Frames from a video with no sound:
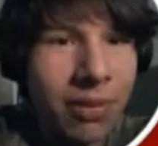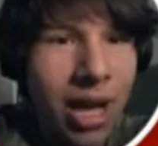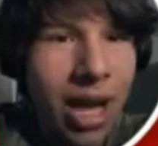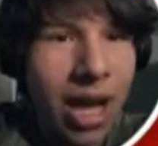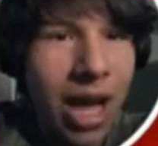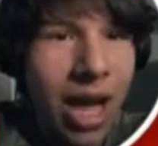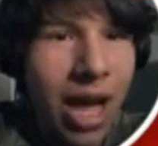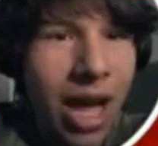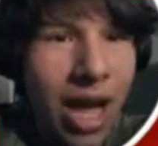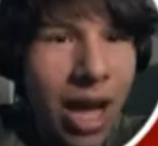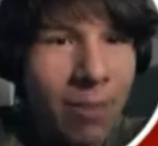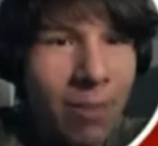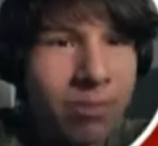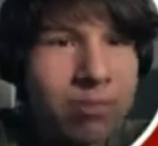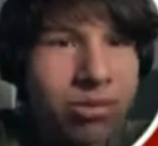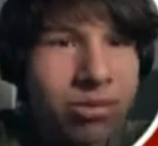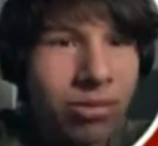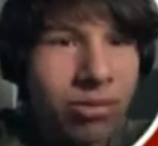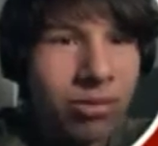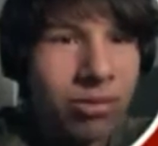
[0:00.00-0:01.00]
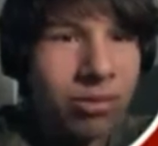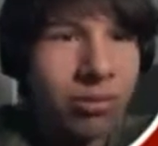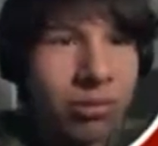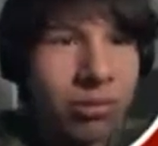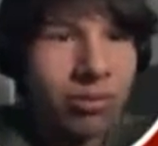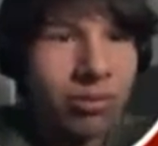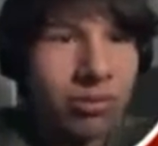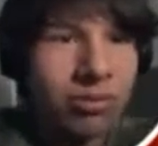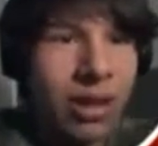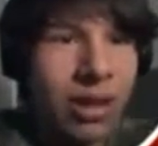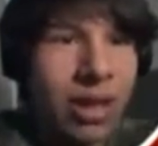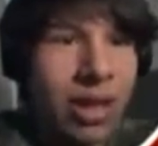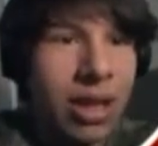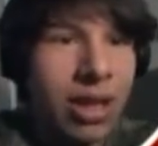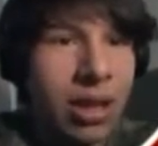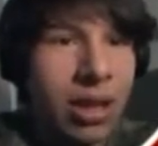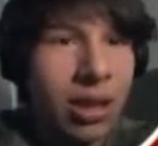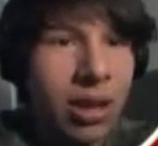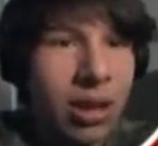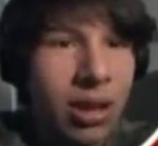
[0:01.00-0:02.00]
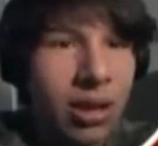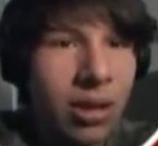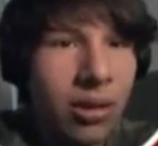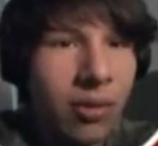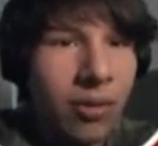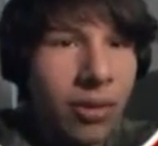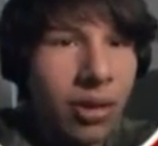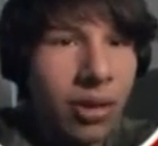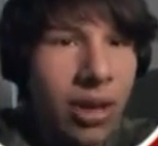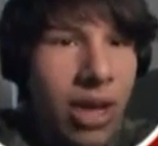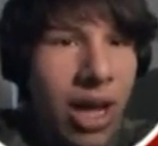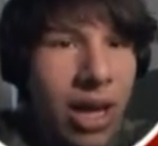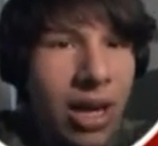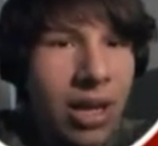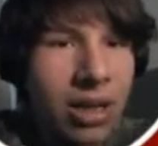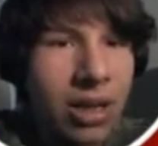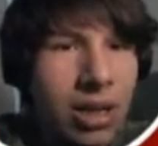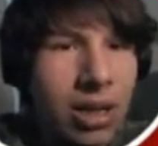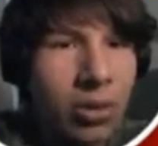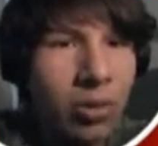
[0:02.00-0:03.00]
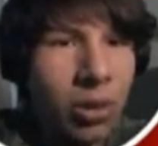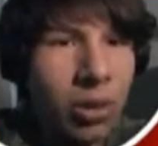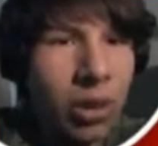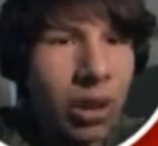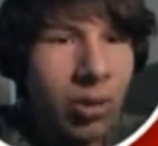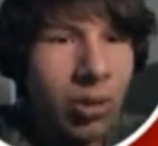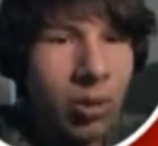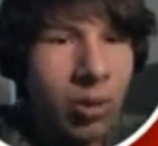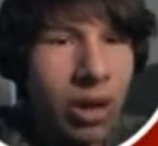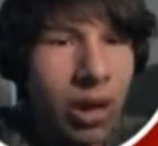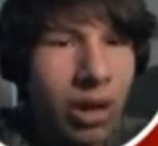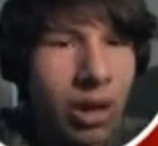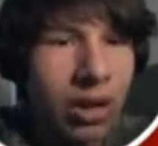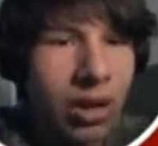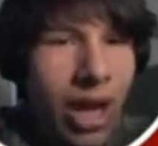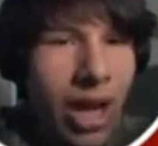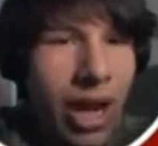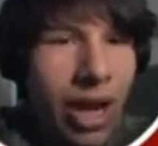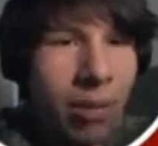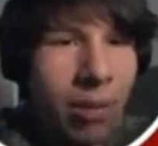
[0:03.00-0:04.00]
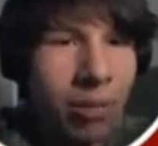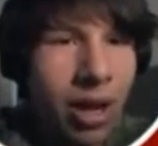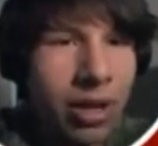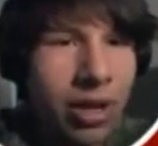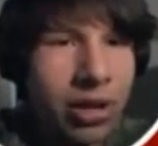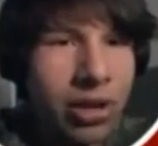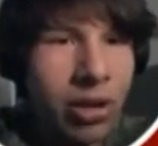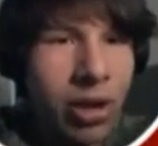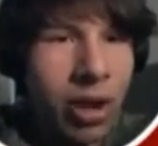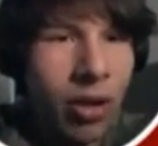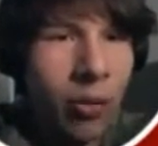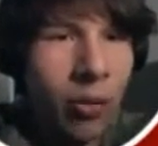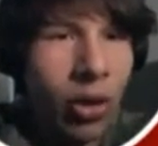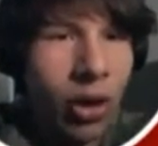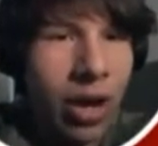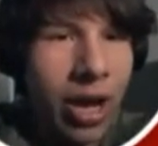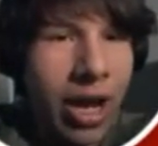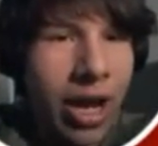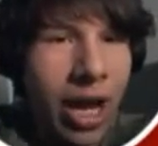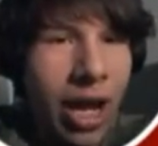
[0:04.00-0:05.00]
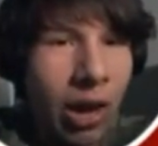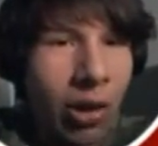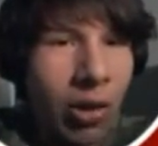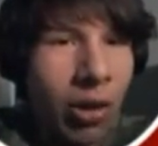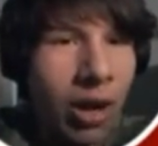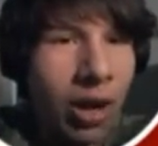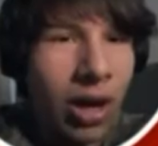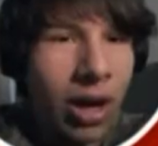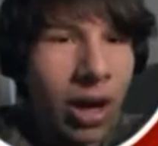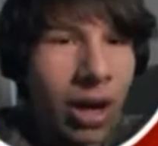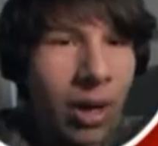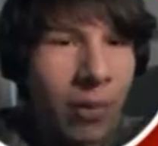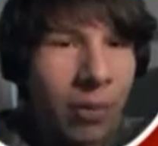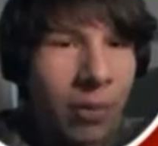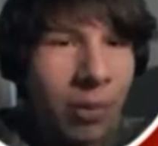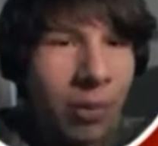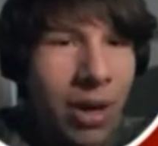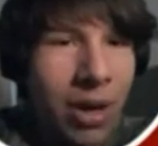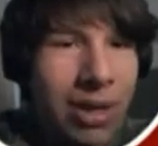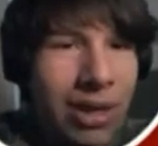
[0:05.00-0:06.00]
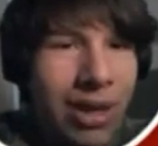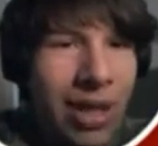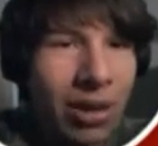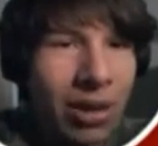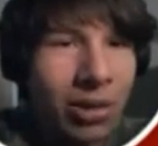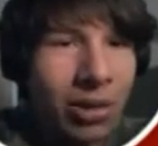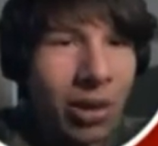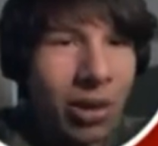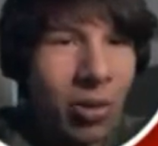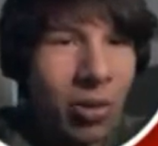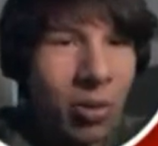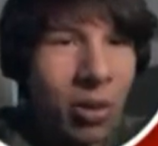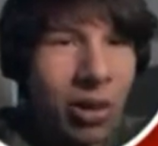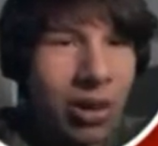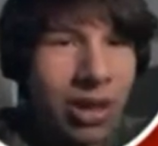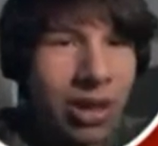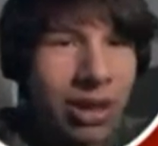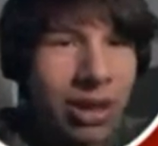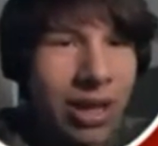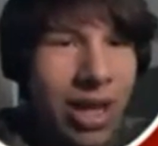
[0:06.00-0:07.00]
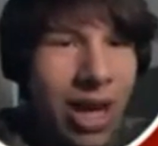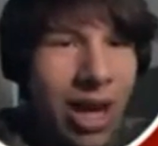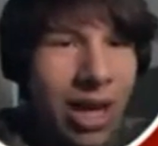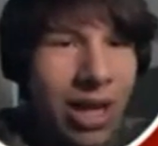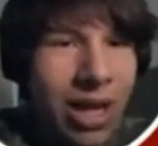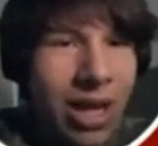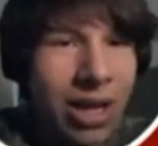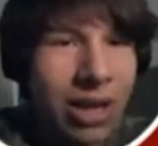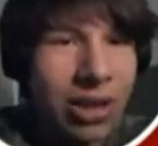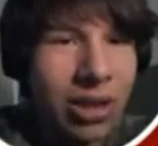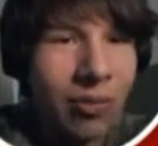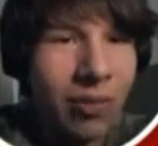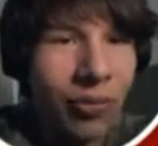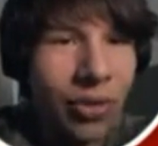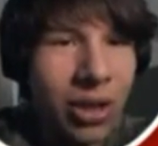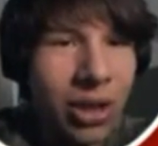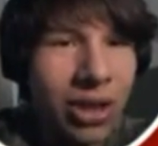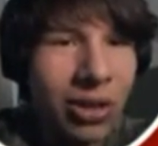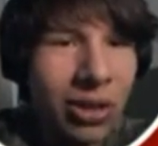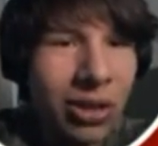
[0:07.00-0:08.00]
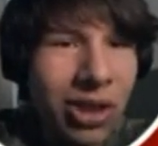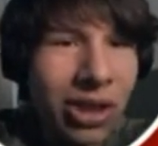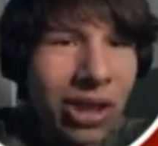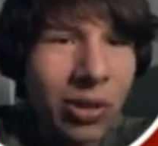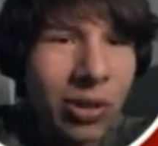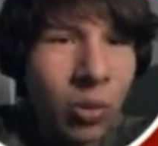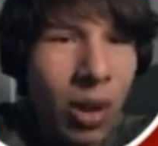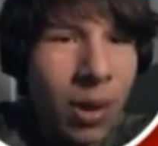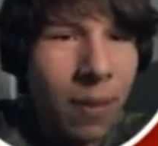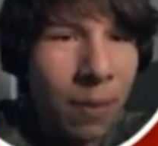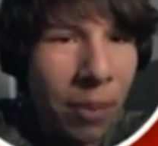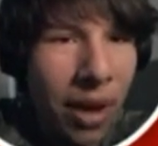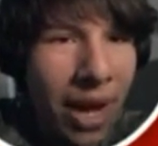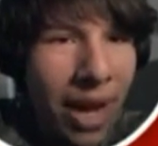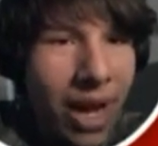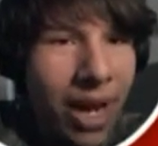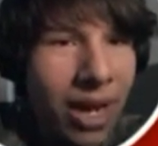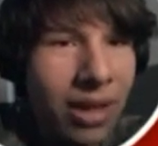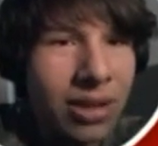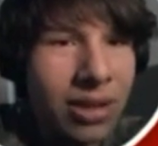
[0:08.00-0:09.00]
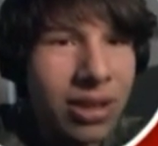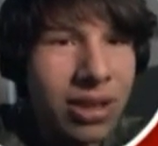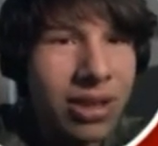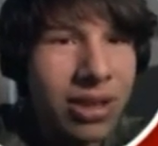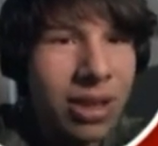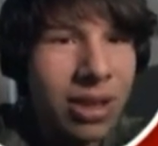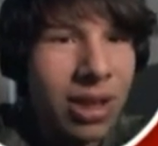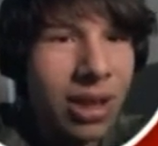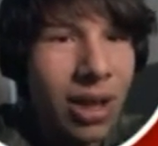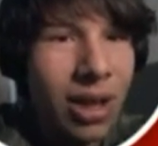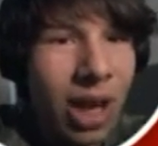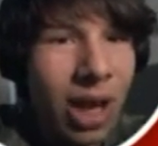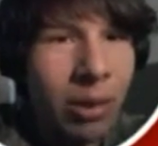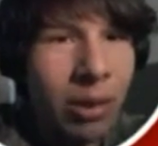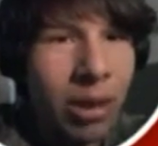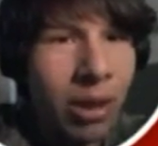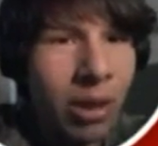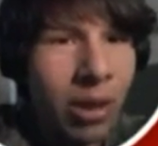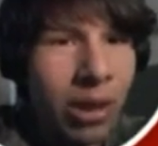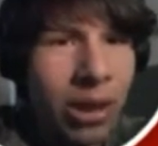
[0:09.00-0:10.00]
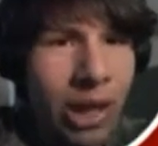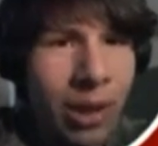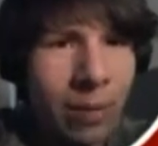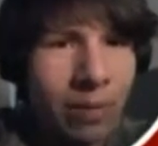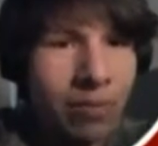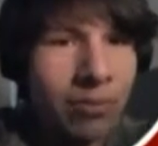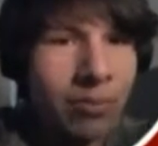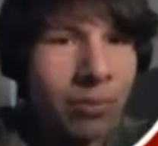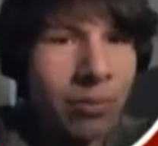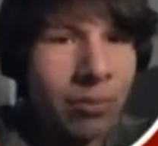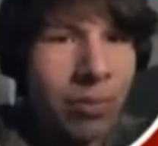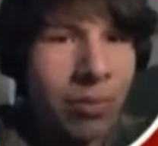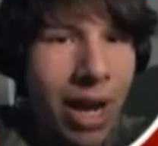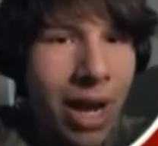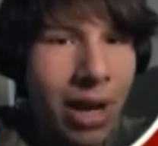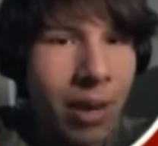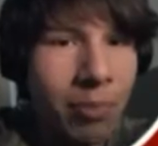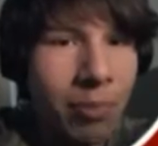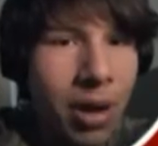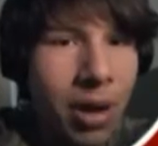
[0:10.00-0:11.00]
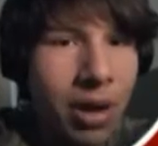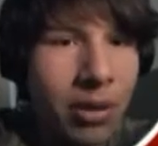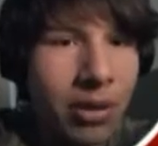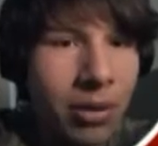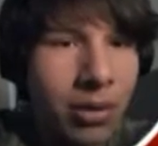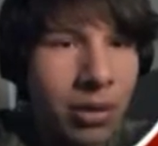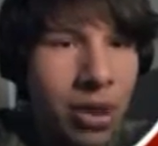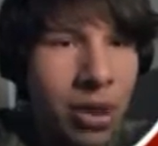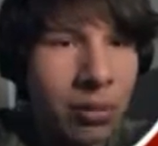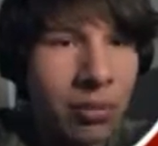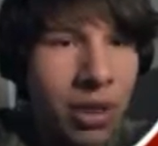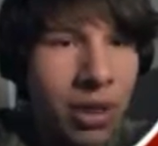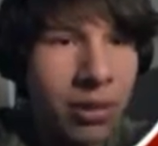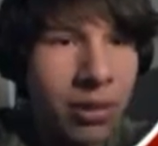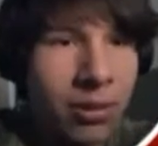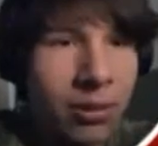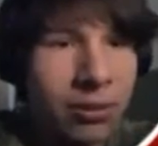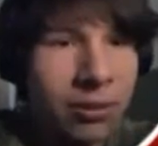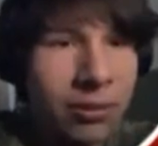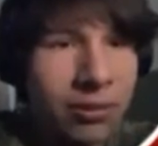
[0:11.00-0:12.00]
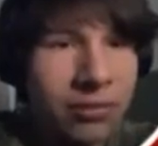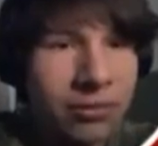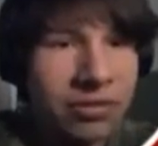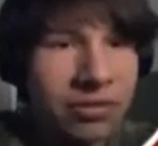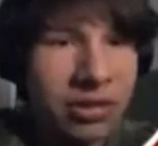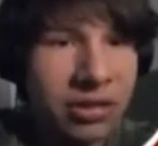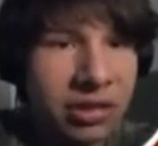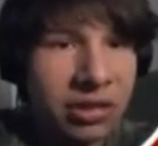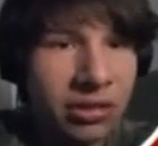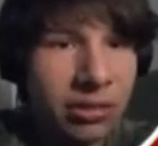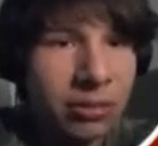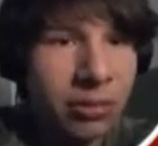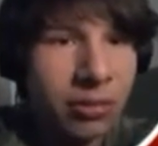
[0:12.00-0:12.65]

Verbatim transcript: up. Ah, boom. Okay, this is really weird, because I am not sure if we're in hell or not, but basically I don't know what this guy is, and he looks like he's wearing pants. I mean, it looks like a backup button or something.